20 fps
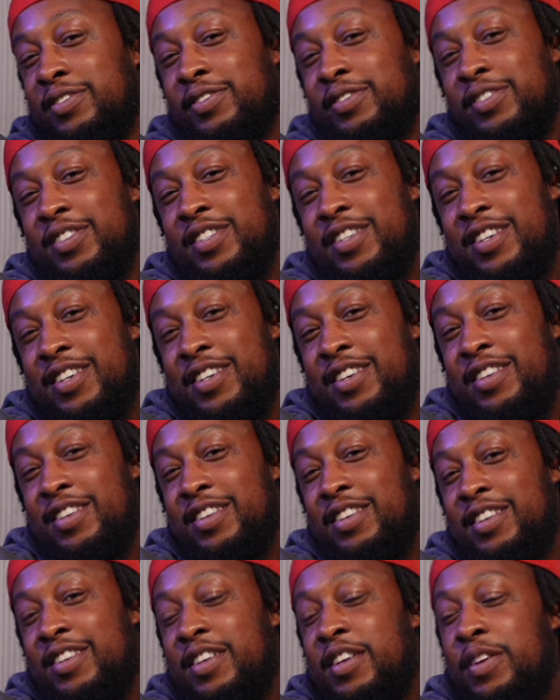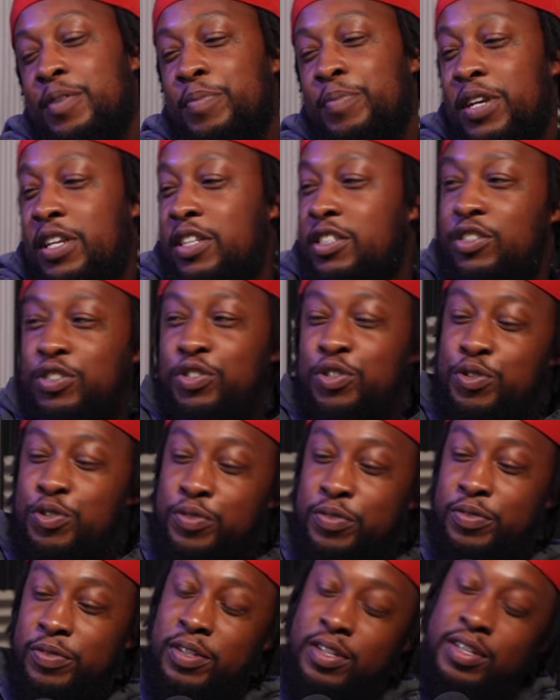Damn. But it's the truth.